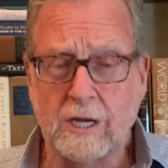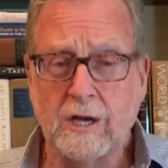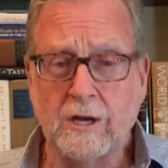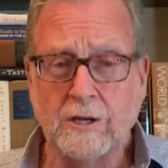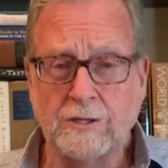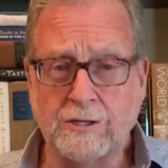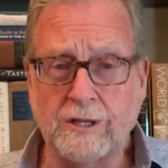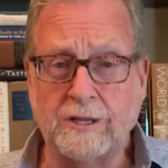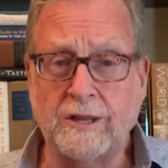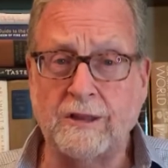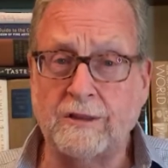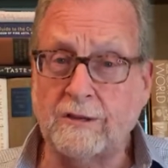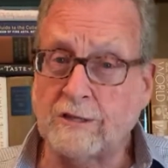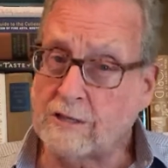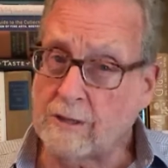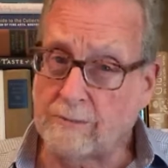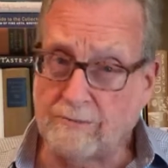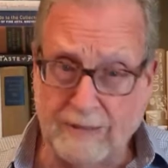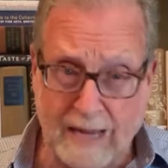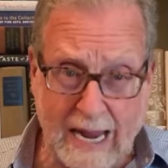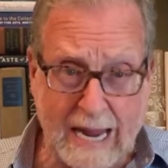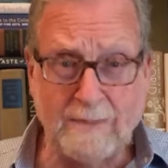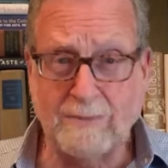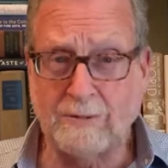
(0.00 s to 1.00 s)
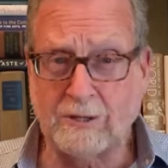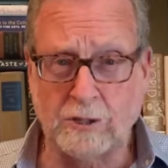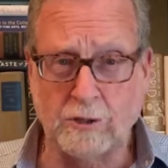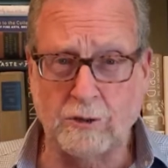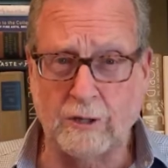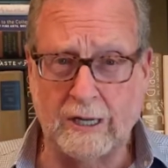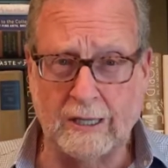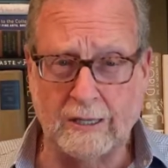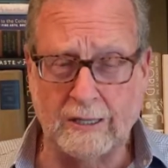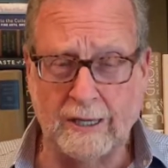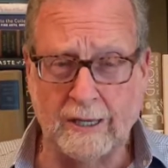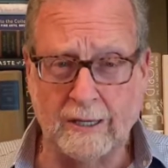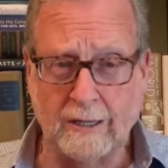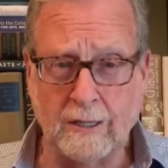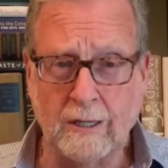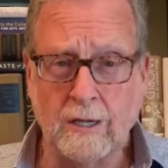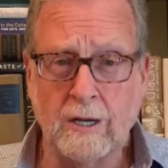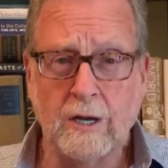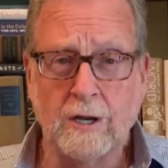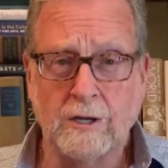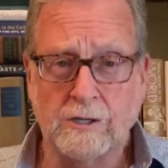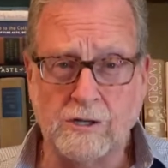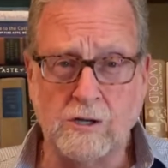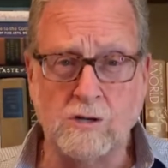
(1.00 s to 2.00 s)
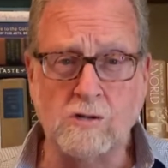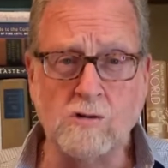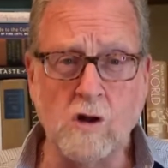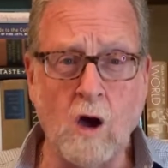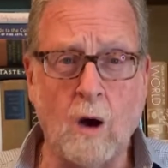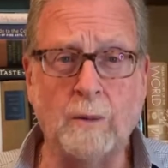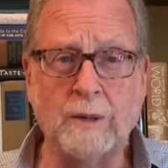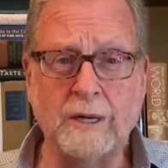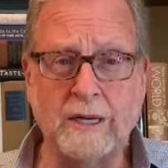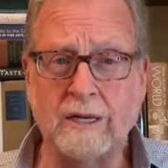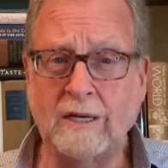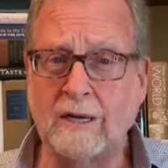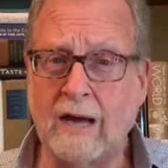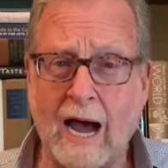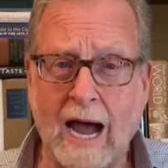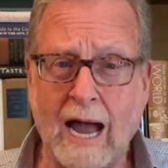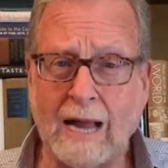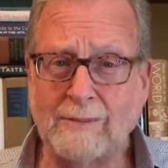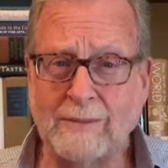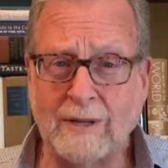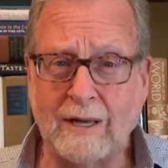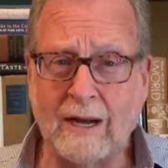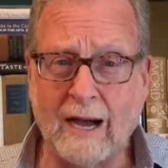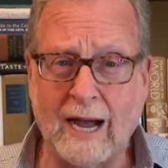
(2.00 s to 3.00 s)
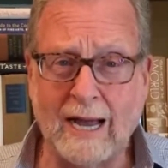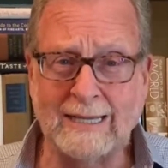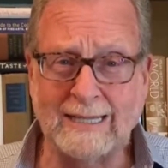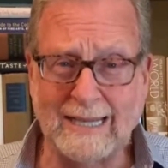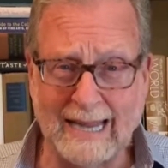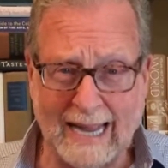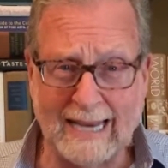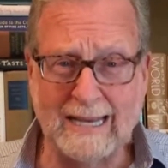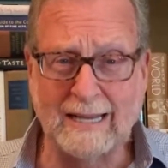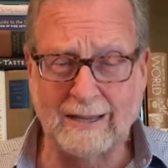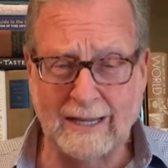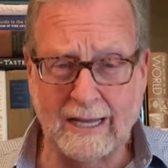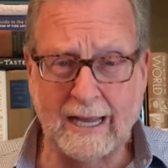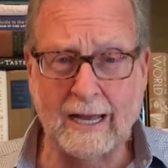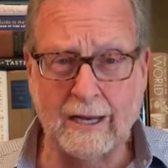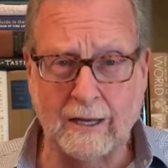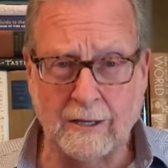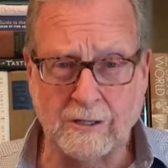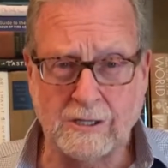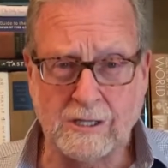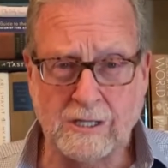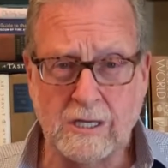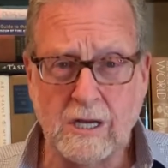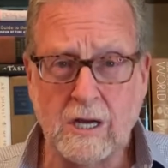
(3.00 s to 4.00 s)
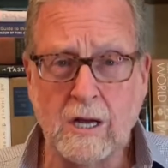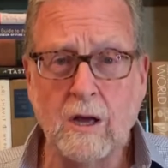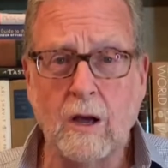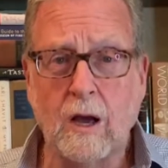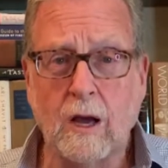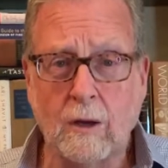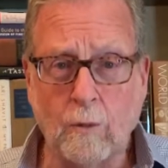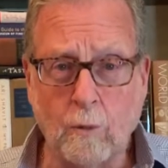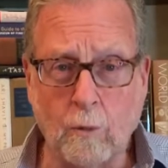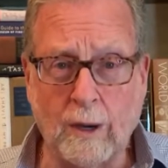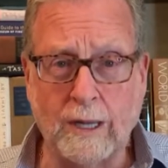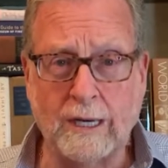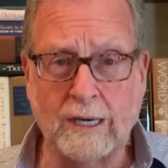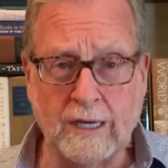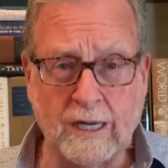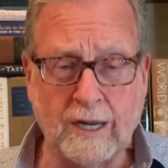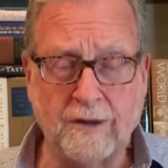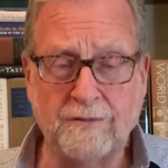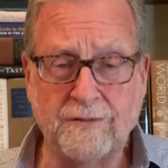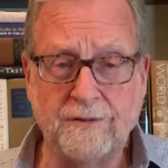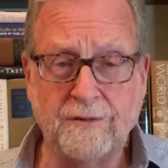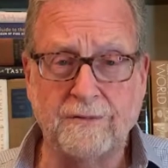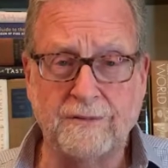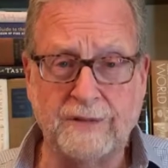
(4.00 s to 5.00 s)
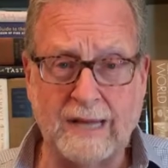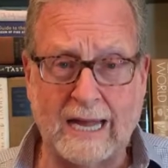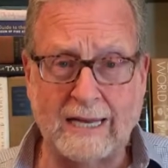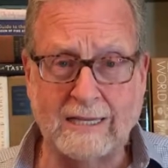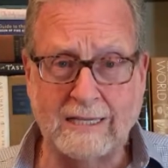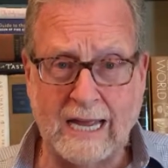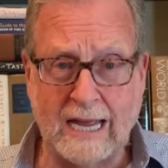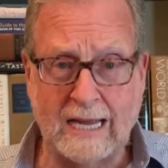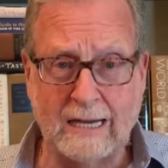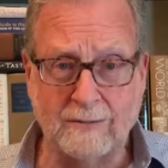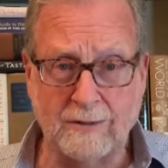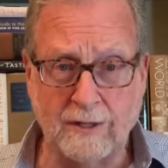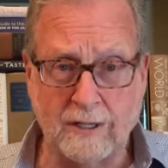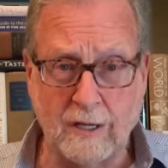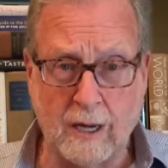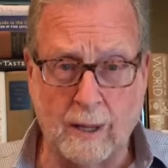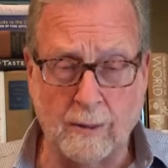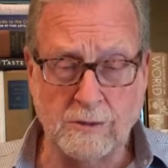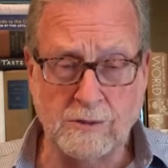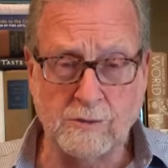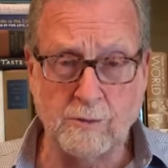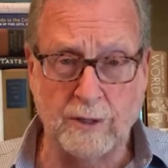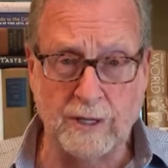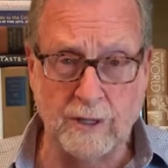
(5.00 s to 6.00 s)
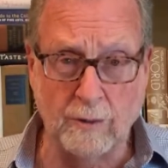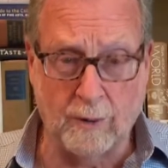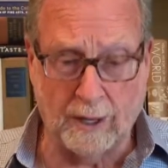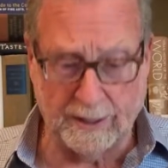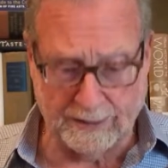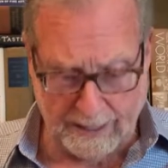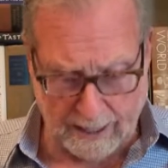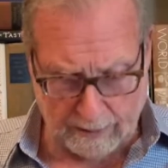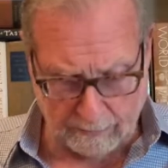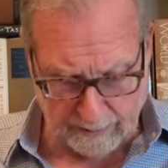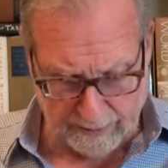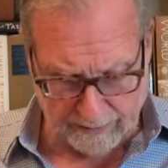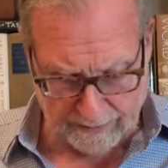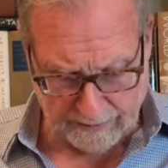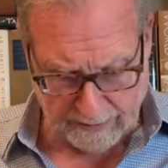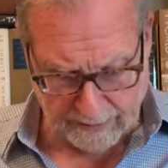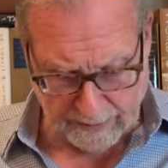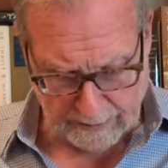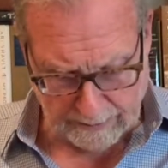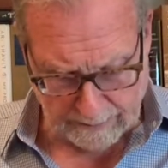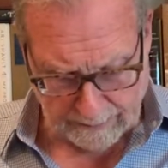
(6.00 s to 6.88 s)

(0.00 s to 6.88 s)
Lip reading: so that there's a paper trail here, so nobody can hide behind anything else when and if that day ever comes when you want that refund.